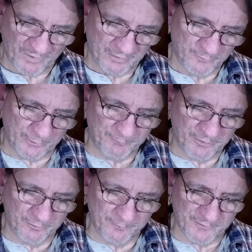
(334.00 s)
Trim
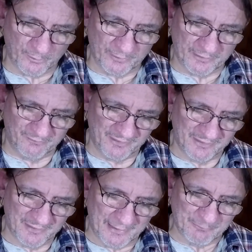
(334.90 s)
cubes are a
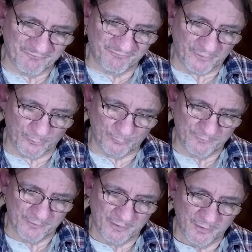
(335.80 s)
unique type of foam
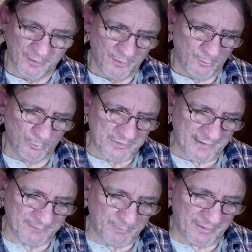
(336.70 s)
which
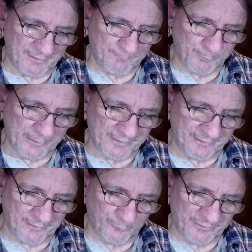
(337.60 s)
has been
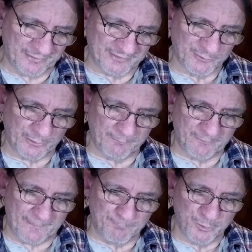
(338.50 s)
impregnated with an
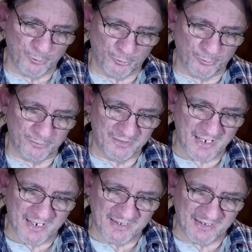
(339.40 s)
extremely pure
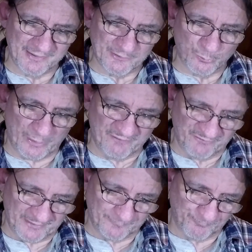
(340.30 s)
9H
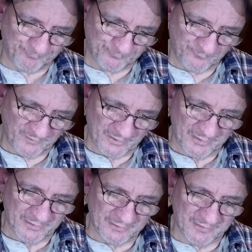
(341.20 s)
graphene.
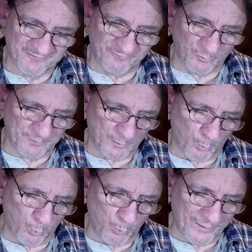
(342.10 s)
This formula
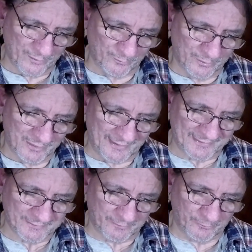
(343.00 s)
will
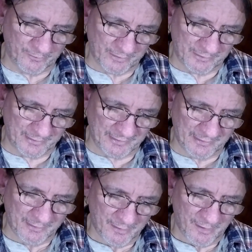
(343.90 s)
last longer than
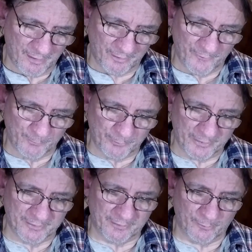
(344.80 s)
any other
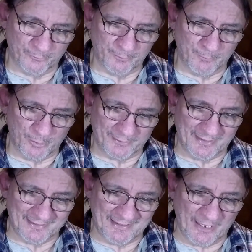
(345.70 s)
product on the market,
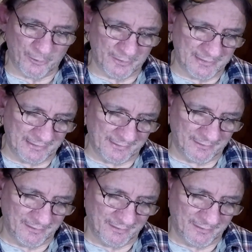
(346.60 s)
guaranteed.